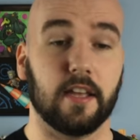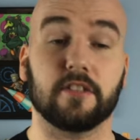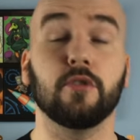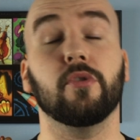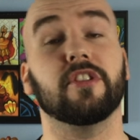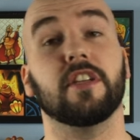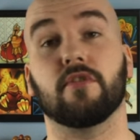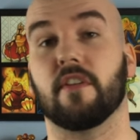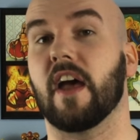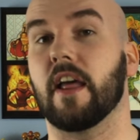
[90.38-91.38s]
It's no
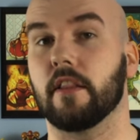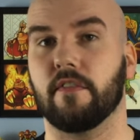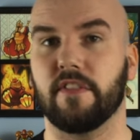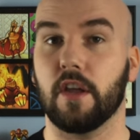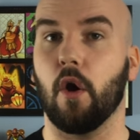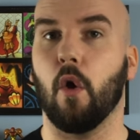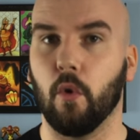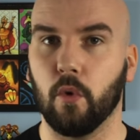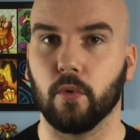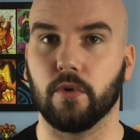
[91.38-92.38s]
secret that I love the
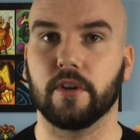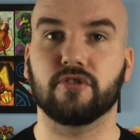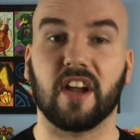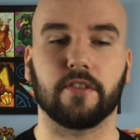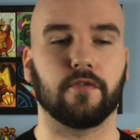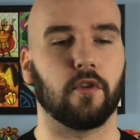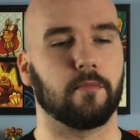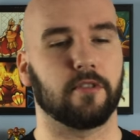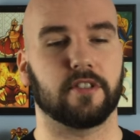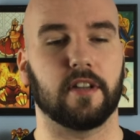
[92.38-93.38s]
new
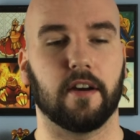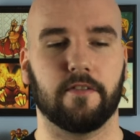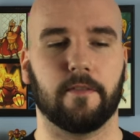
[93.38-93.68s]
Transformers stuff.